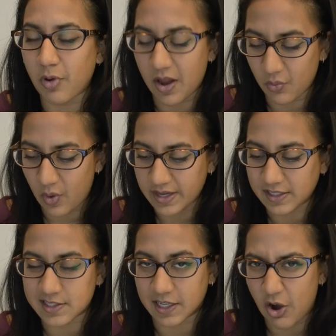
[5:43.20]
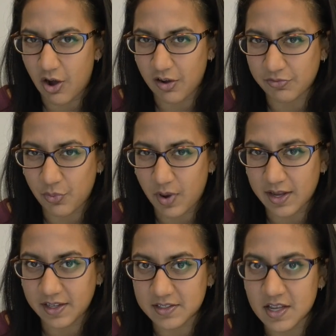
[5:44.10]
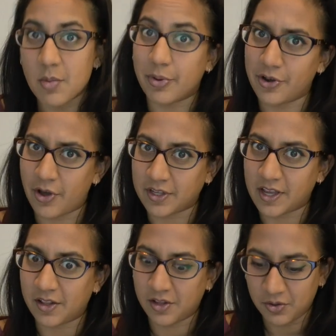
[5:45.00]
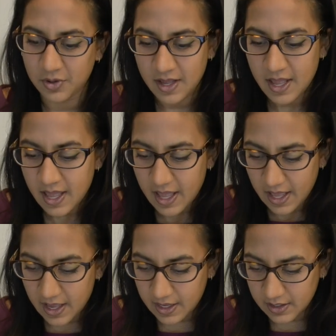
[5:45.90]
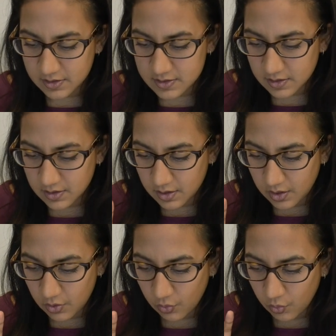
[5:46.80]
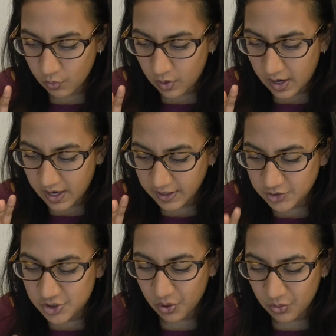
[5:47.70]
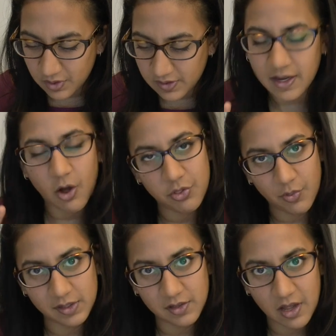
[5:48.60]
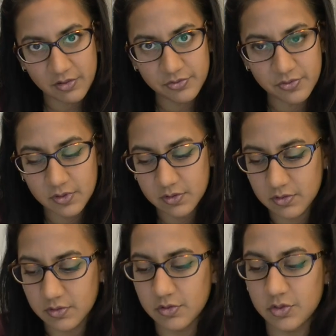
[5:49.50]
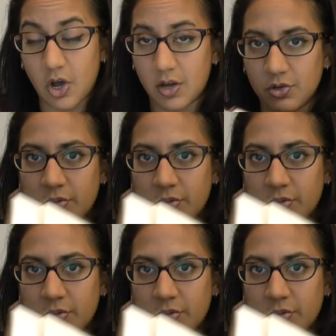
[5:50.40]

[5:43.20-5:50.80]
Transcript: bright white, it's like off-white, but not yellow. And I don't, like, although I love dot